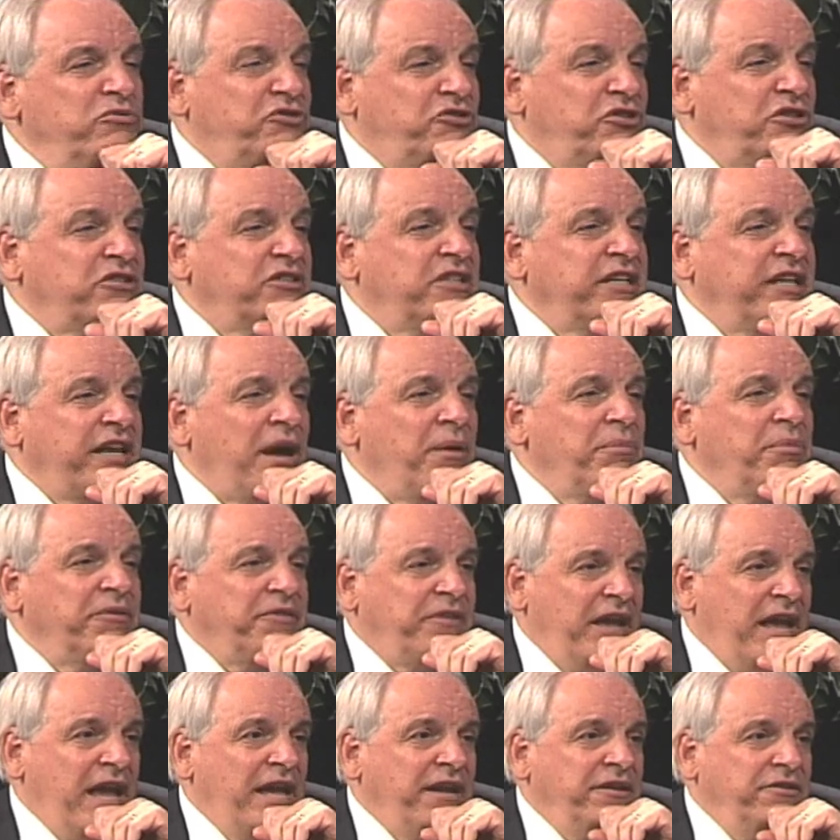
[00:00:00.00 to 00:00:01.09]
just to get what they
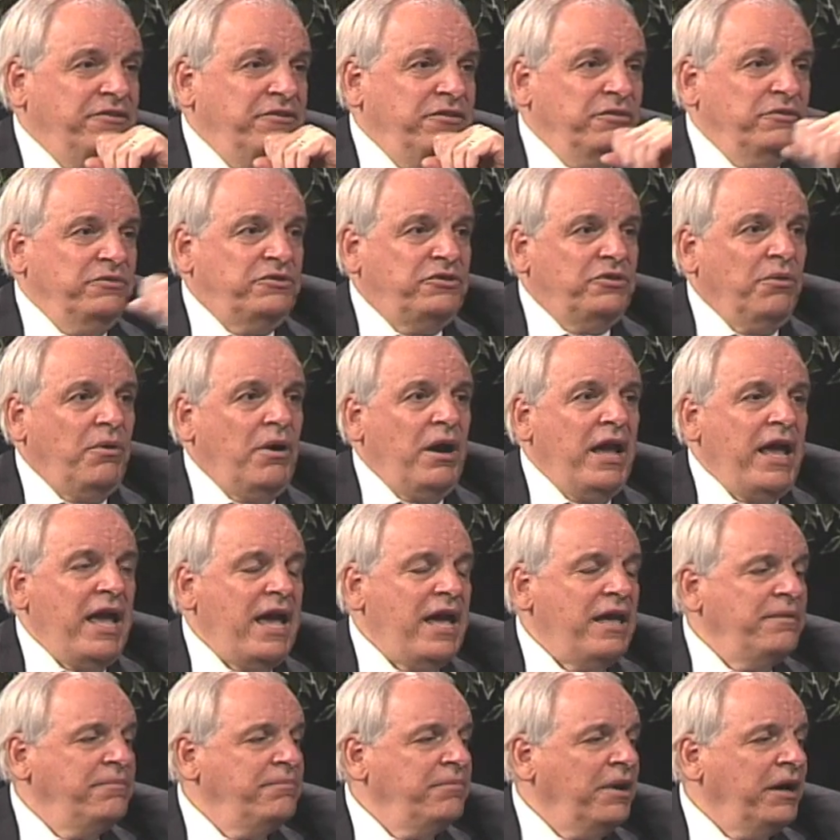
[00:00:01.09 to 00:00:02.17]
had to do. So I
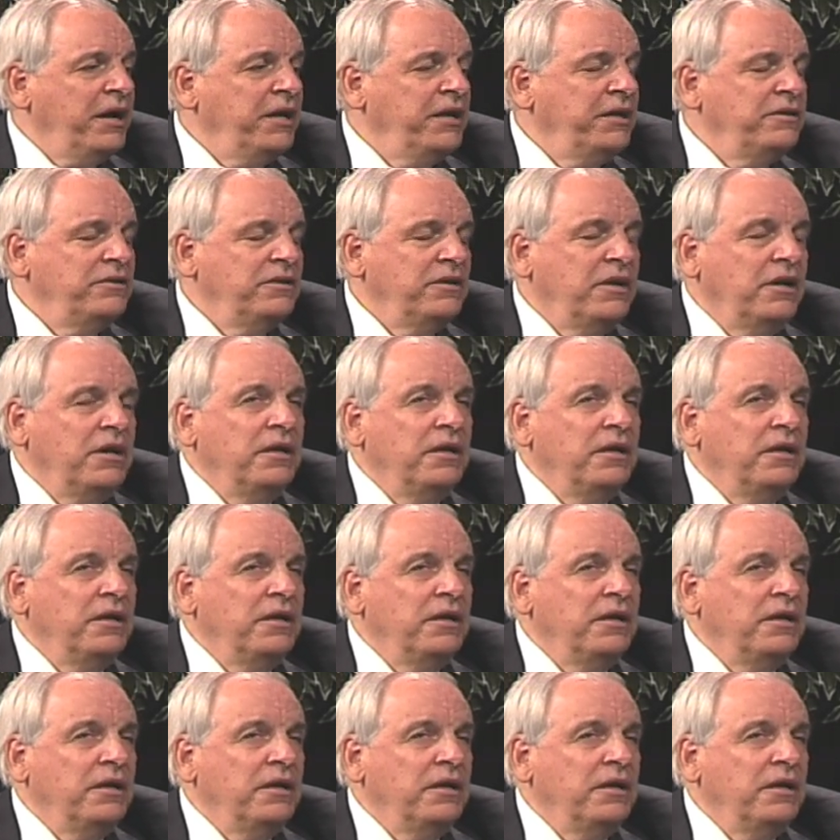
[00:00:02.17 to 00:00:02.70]
had, my